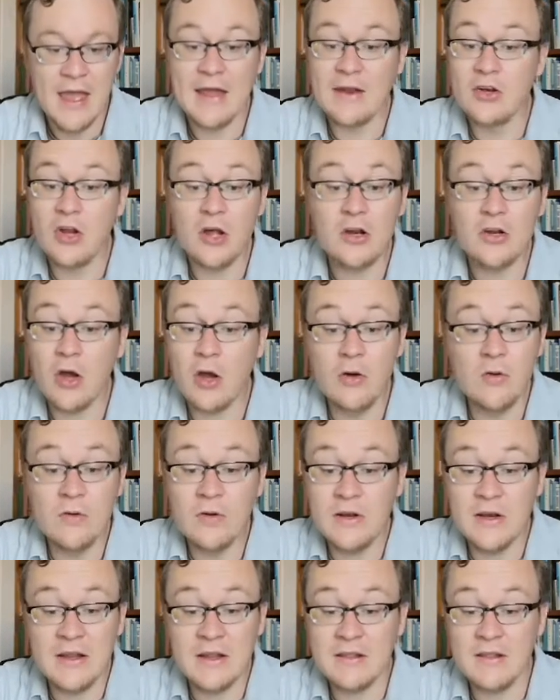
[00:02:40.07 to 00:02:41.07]
And not
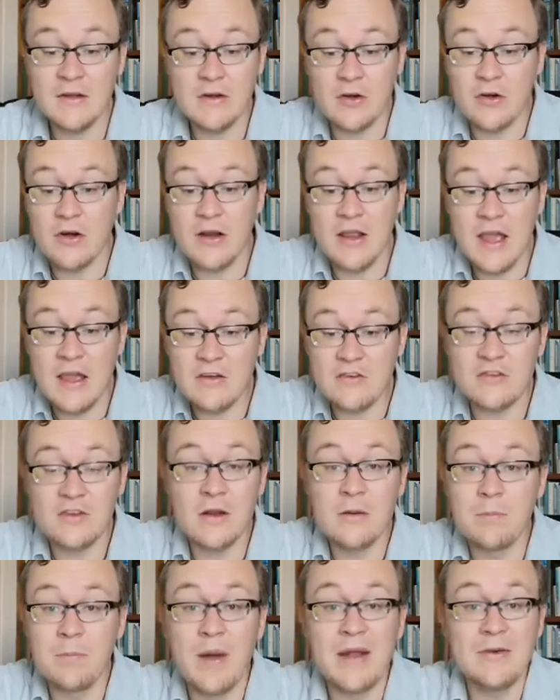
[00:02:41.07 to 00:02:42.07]
only the
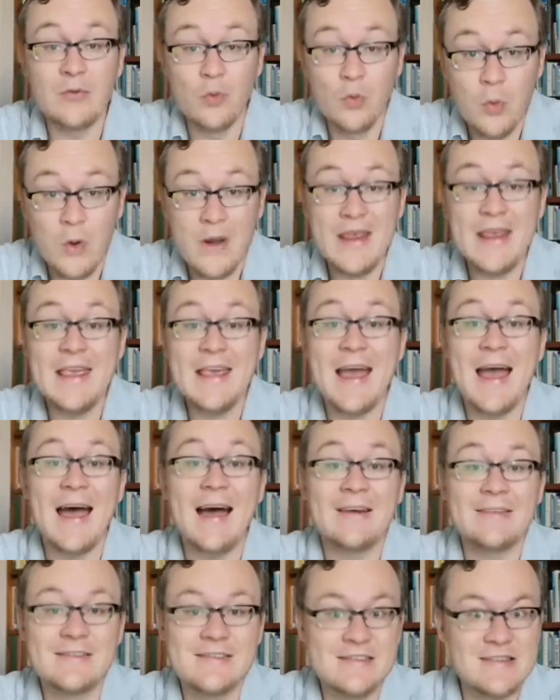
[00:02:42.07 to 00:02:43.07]
creation, but we
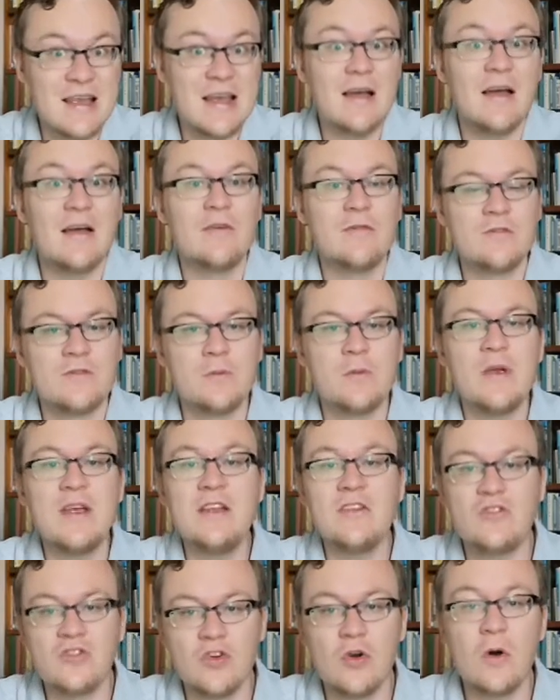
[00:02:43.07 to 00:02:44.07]
ourselves,
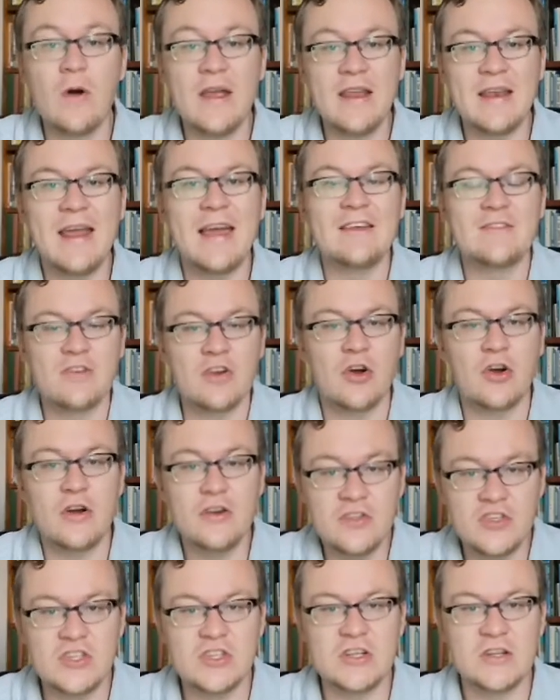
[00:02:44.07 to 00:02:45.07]
we join as
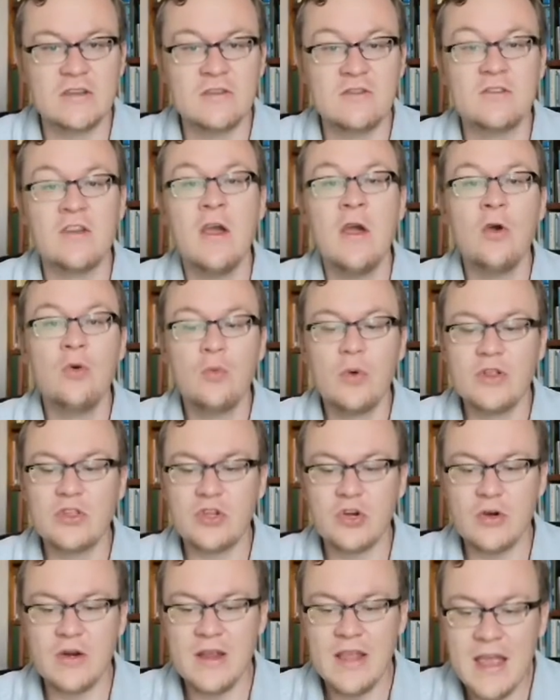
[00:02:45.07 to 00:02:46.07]
Christians
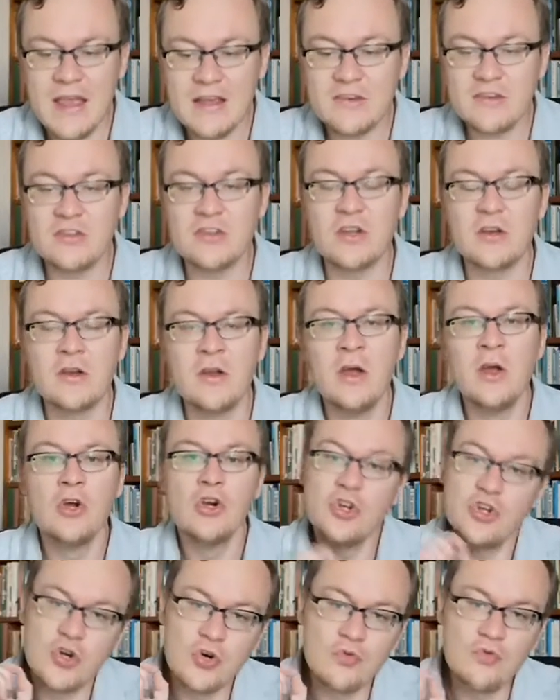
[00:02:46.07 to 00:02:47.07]
with creation
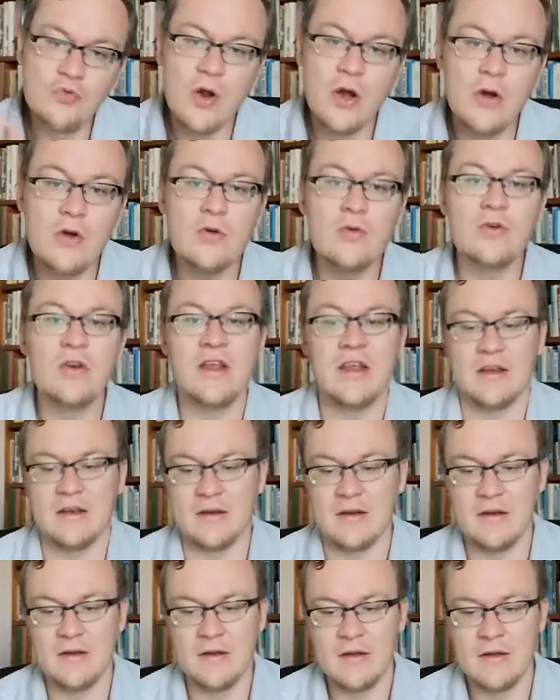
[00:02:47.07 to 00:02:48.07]

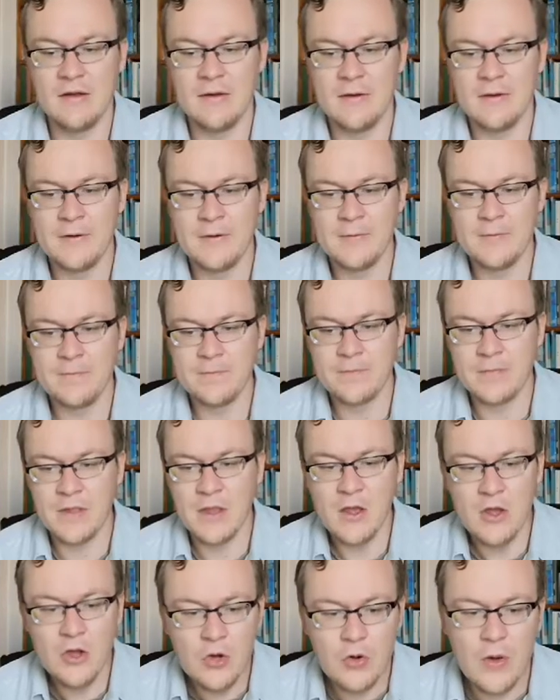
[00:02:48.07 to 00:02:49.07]
groaning
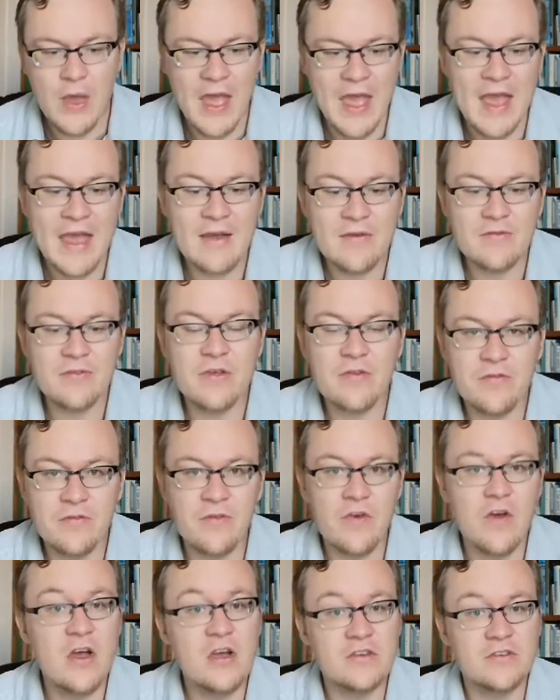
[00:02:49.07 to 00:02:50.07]
who have the
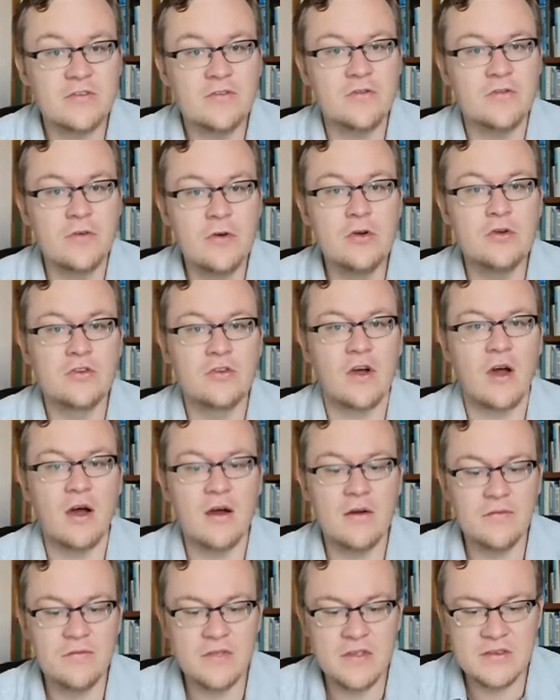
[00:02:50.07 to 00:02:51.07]
first fruit
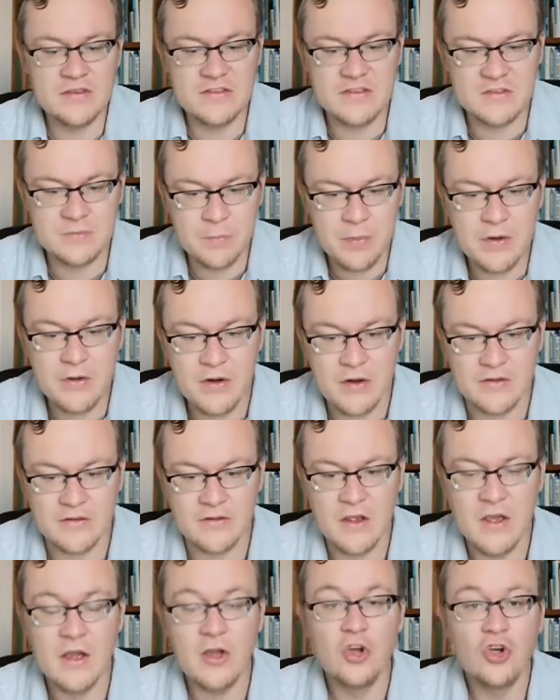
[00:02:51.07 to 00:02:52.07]
of the Spirit